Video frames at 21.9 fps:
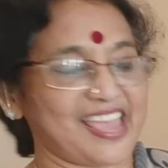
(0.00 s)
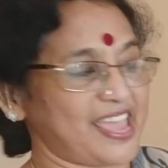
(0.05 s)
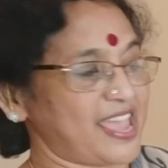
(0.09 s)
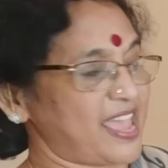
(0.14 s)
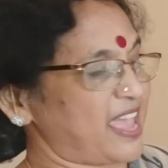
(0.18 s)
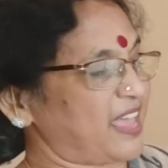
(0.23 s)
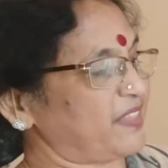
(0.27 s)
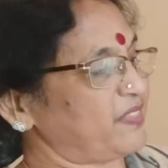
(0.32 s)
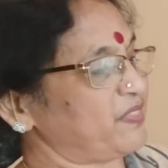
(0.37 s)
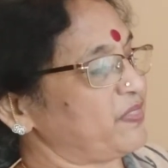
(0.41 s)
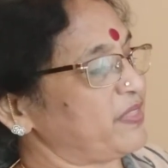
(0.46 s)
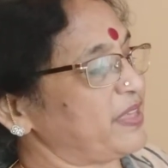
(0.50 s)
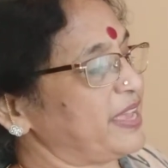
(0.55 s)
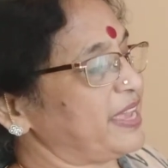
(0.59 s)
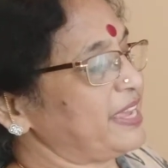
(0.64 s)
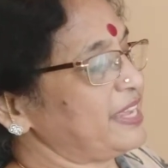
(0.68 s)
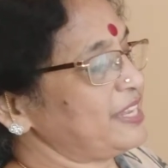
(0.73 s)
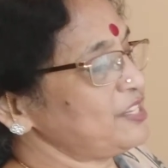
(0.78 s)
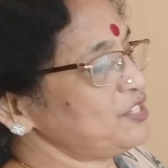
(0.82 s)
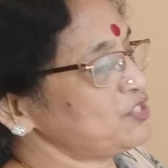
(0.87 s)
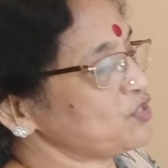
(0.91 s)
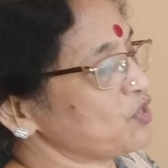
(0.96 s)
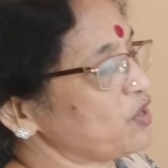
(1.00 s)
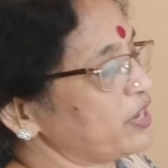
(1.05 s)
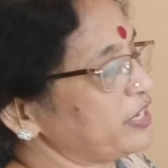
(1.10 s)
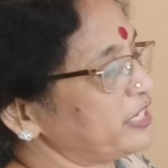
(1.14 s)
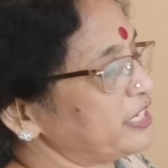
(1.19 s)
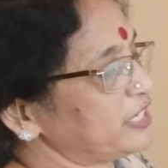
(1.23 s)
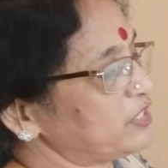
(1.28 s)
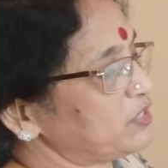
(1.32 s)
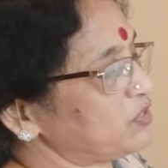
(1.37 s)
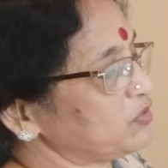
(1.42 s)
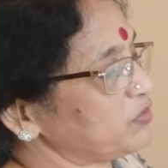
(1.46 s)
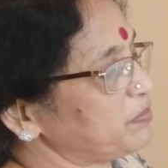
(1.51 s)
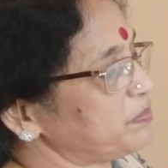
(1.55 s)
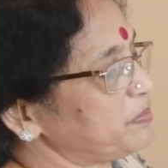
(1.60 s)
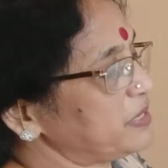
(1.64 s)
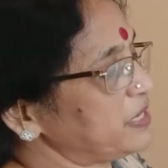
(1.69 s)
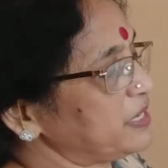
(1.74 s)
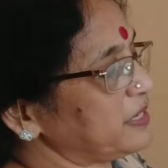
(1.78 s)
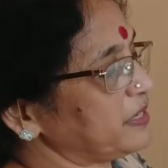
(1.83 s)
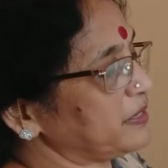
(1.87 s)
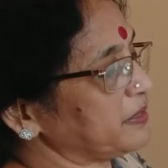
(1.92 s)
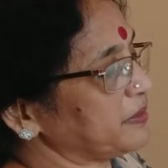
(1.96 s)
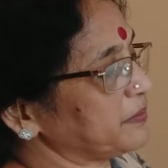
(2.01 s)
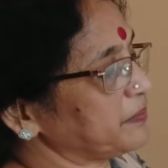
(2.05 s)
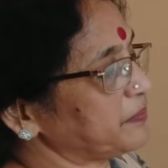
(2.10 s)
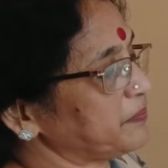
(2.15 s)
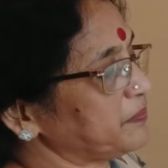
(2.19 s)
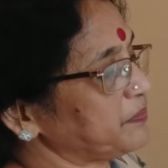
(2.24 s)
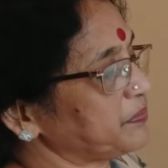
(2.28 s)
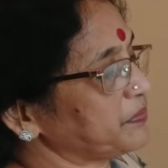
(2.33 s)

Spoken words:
And then join it to B.